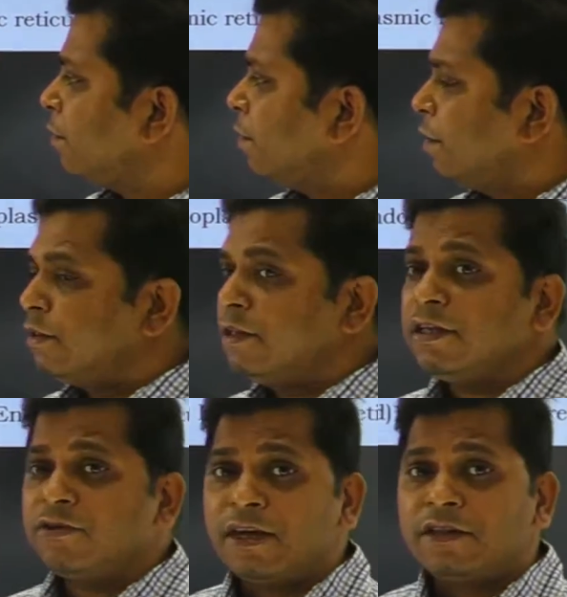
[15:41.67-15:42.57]

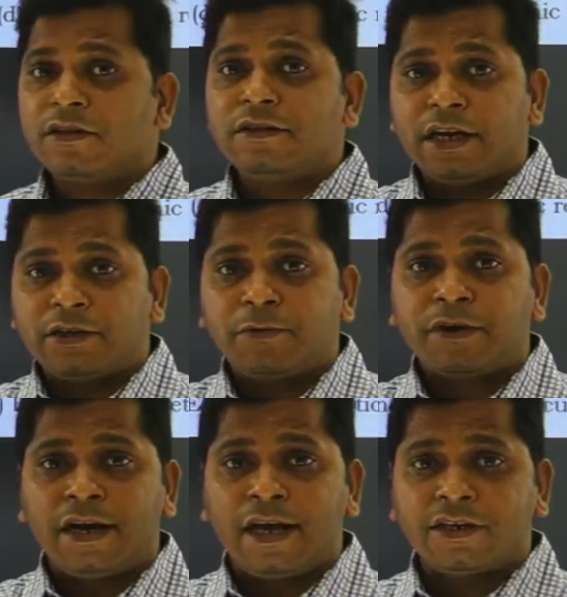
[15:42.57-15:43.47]
these are the
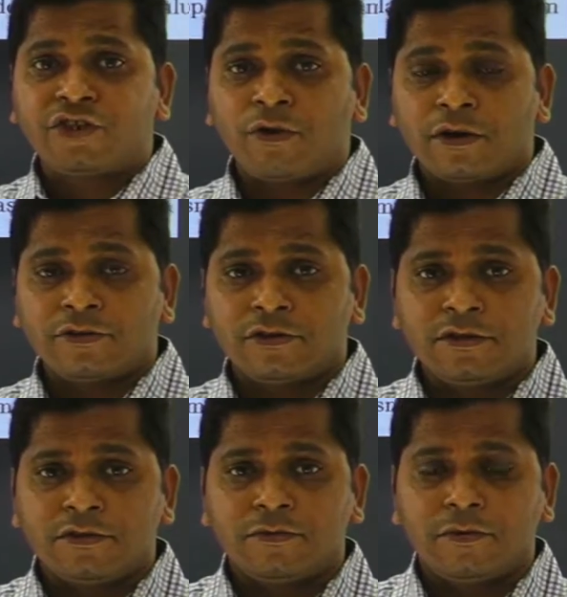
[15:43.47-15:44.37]
network like
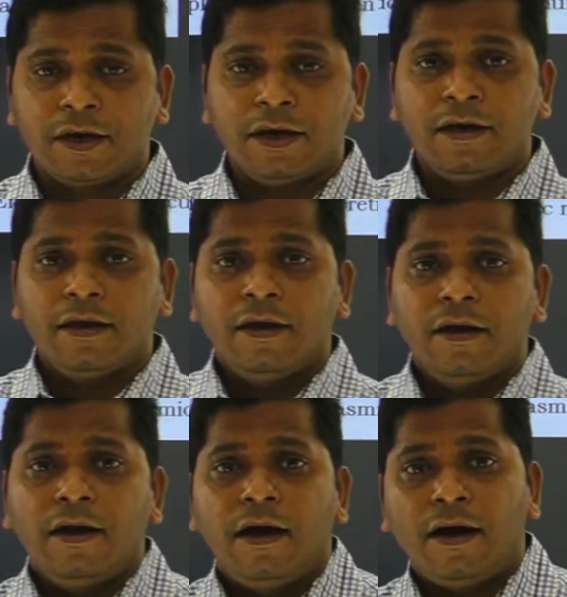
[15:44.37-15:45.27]
structures, okay,
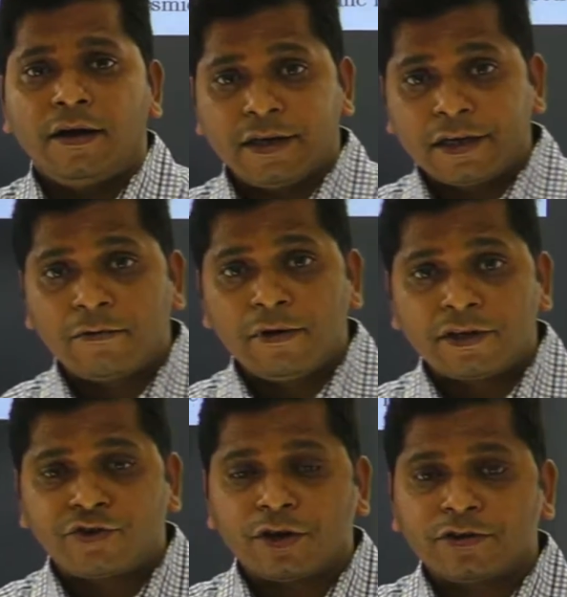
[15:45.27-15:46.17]
reticular
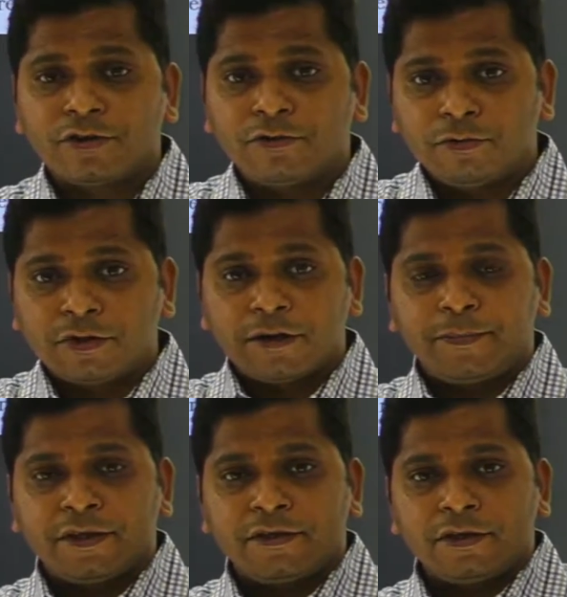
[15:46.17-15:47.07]
structures which are
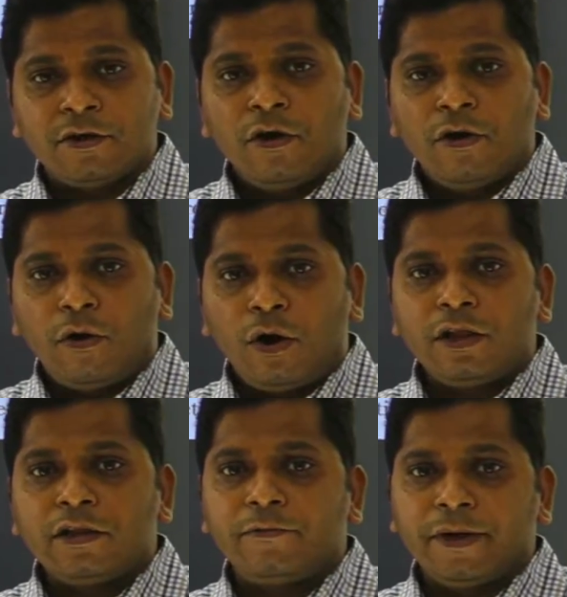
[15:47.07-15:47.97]
present
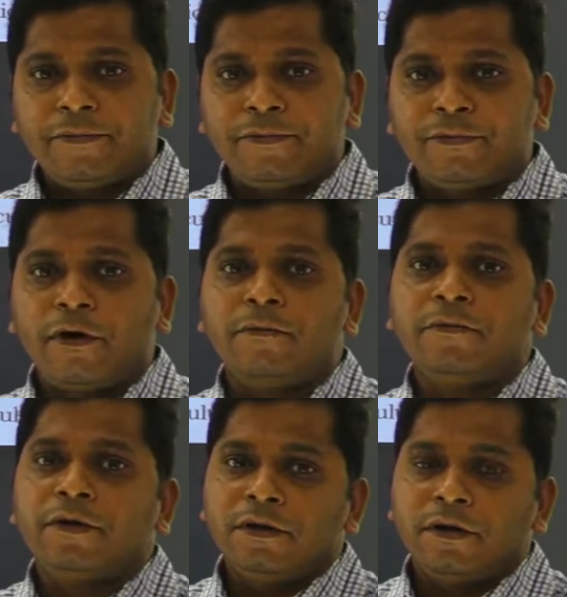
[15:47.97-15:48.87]
all the way from
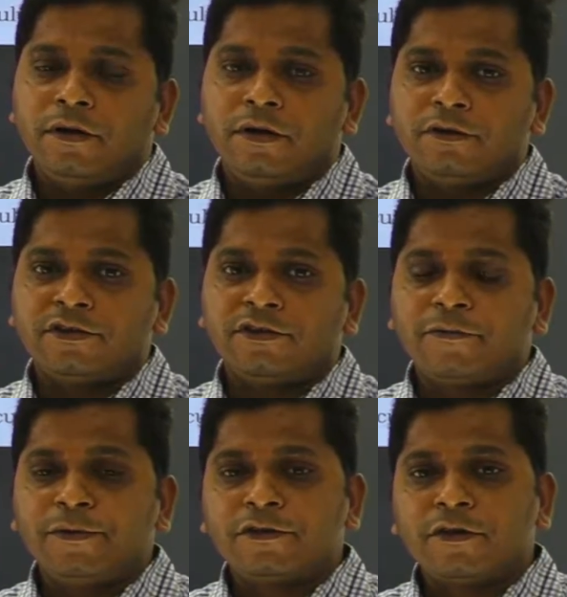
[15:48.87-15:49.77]
the
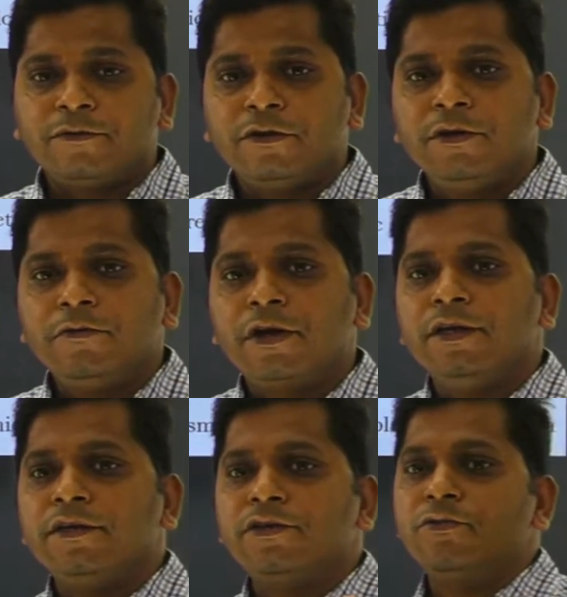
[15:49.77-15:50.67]
surface of the
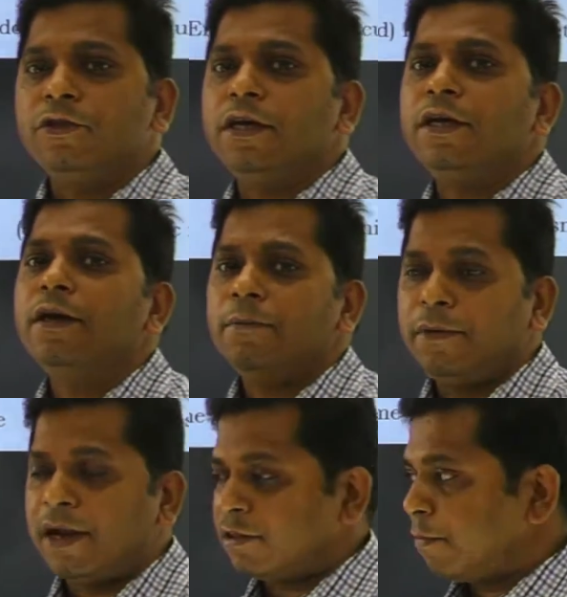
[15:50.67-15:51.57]
nucleus to the
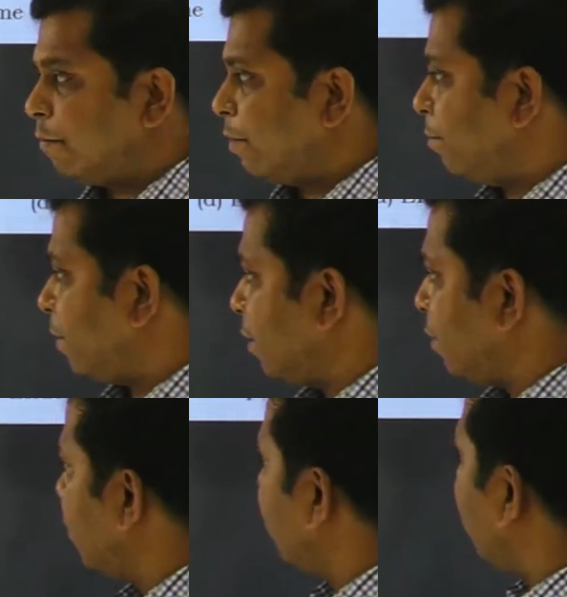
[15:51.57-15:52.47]
plasma membrane,
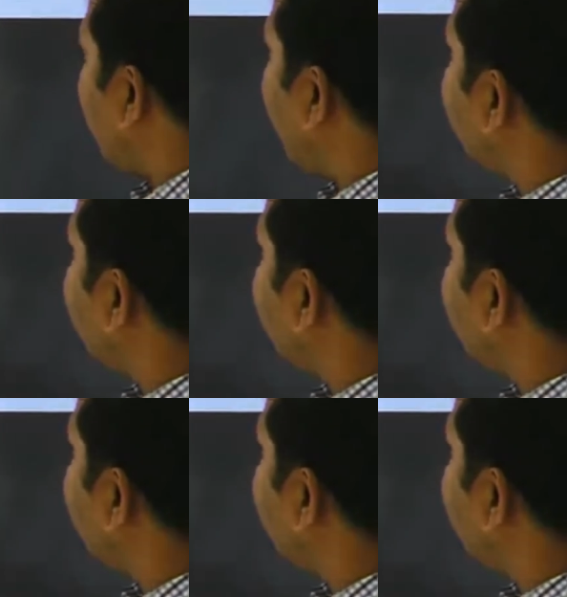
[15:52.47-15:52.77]
and